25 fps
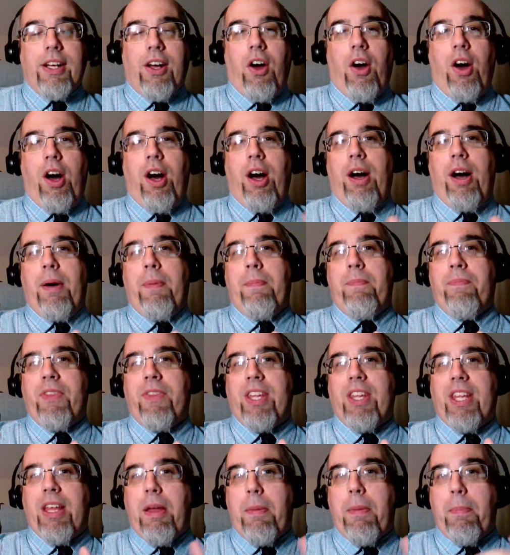Um,
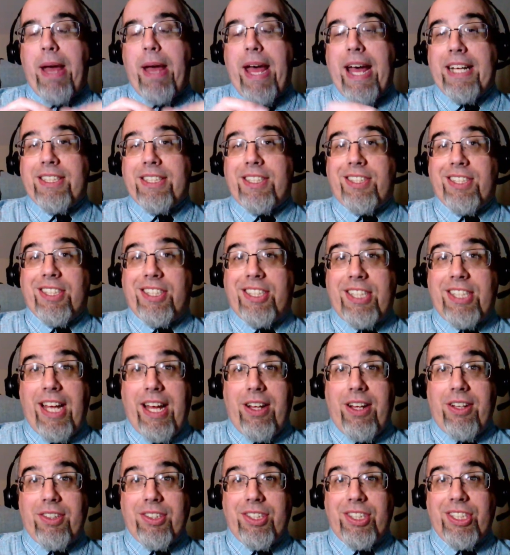Past the
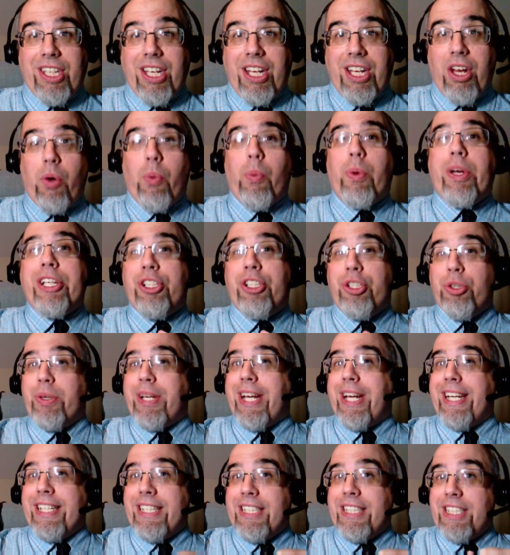cells, we do
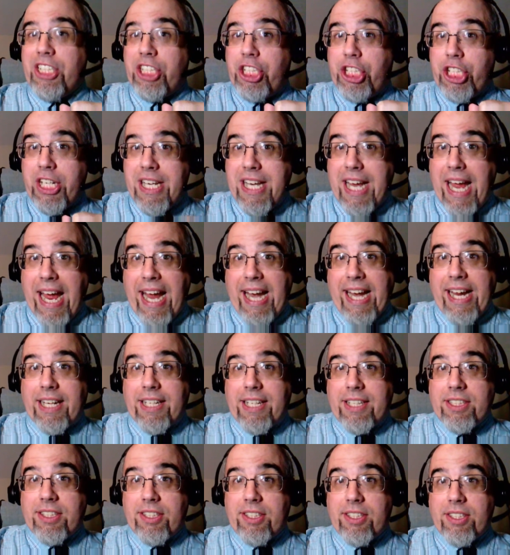get into
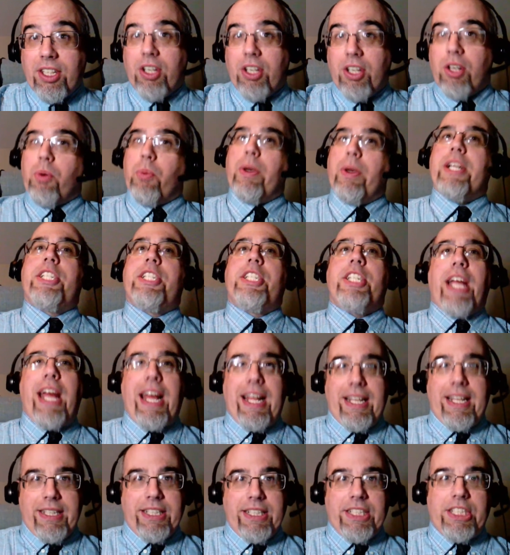genetics, which
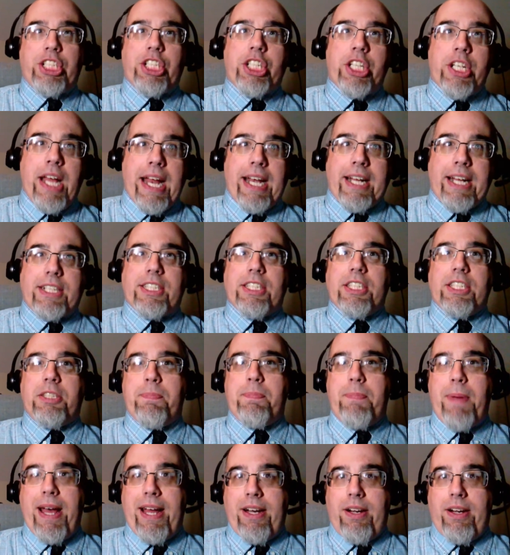at least genetics is
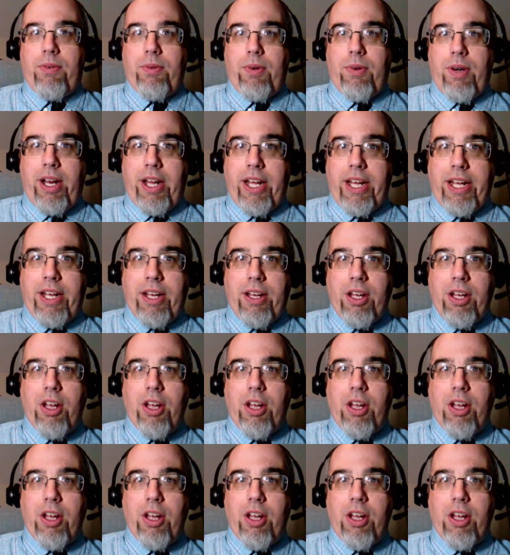better, right?